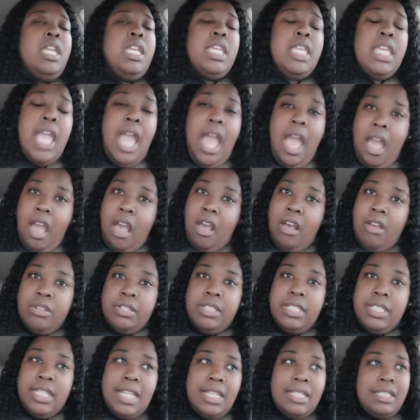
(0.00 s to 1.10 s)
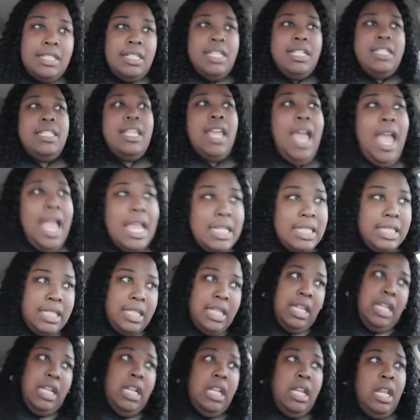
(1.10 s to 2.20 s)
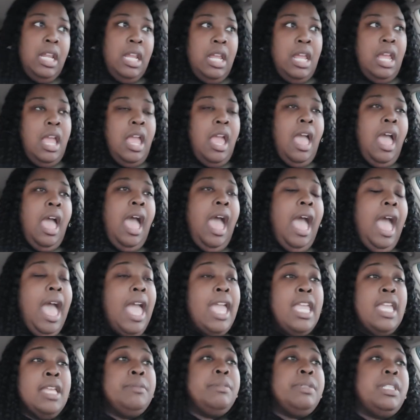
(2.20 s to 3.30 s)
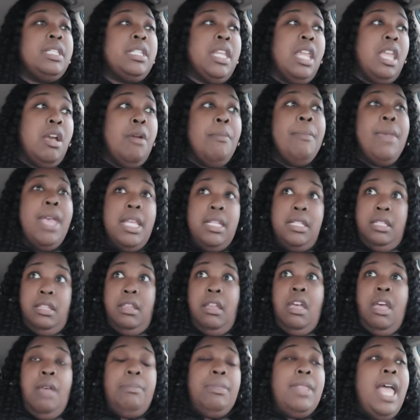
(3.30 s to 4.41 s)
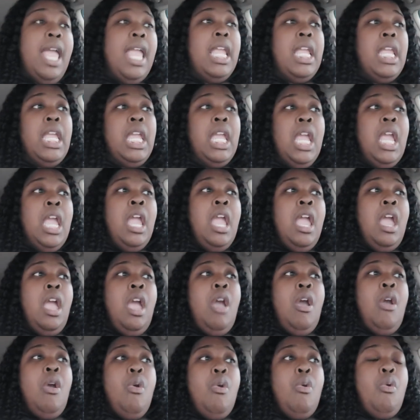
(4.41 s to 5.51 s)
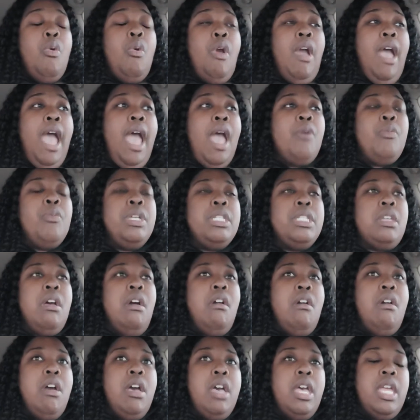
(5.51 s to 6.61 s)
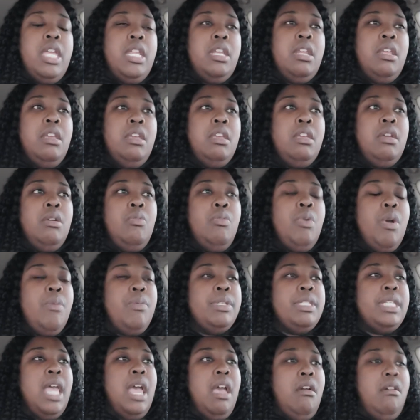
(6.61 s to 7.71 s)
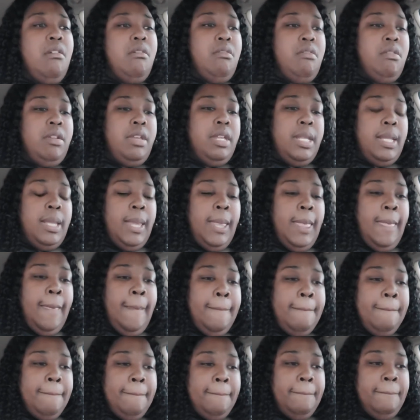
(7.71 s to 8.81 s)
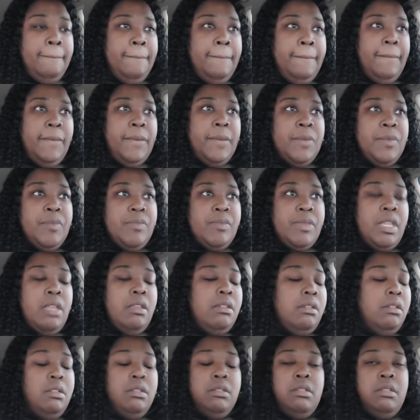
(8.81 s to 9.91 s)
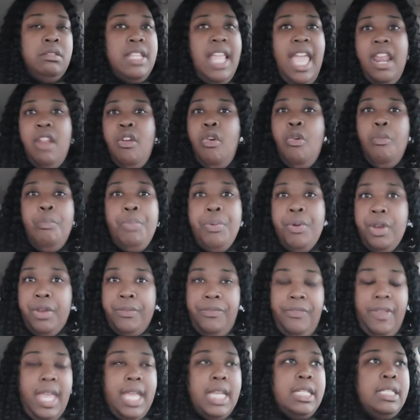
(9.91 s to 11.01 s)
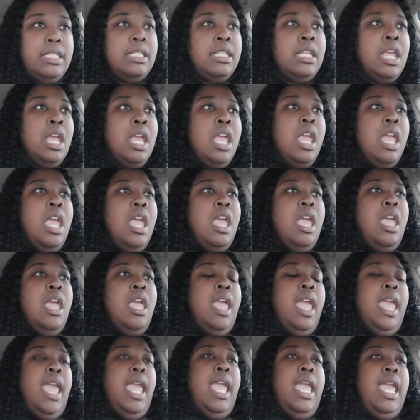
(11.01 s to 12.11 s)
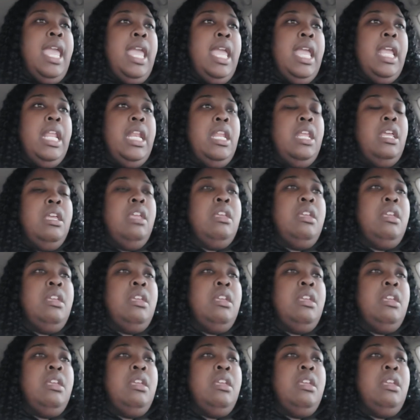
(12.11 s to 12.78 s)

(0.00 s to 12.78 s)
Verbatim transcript: y'all, Cicely Tyson, I am still messed up. Like, I was on, what was I on? That old book face. And